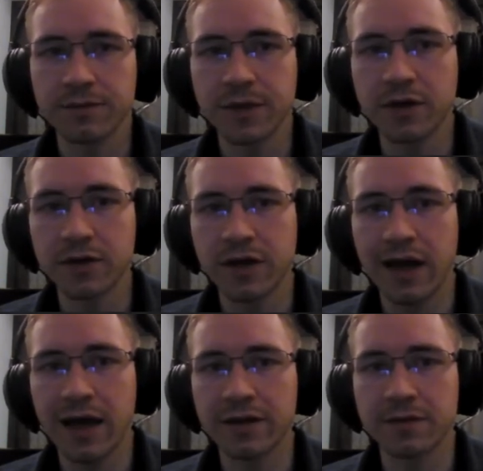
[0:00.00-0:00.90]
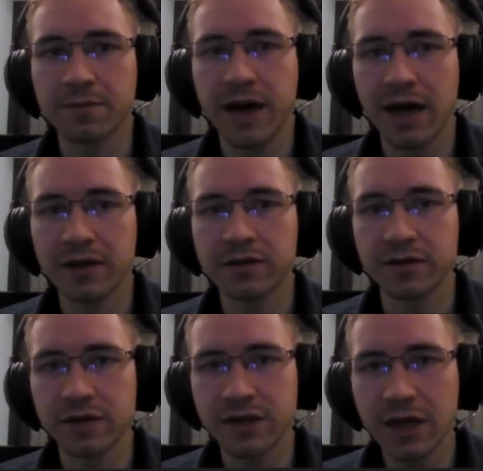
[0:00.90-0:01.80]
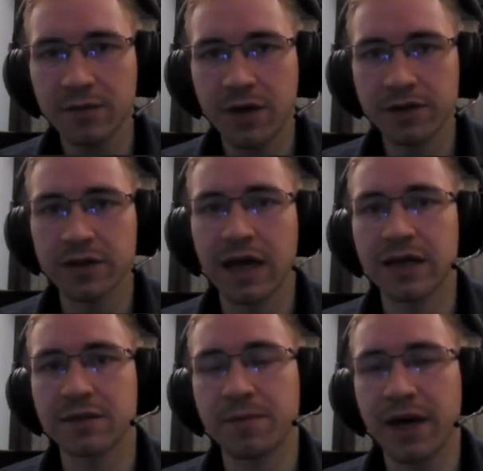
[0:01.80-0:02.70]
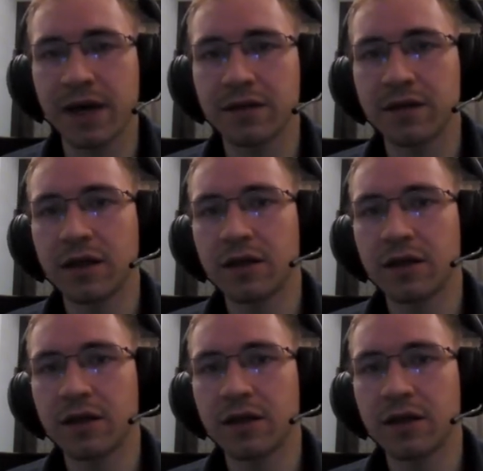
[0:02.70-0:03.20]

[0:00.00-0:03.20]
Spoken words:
Because it has a path to the sandbox, it has a path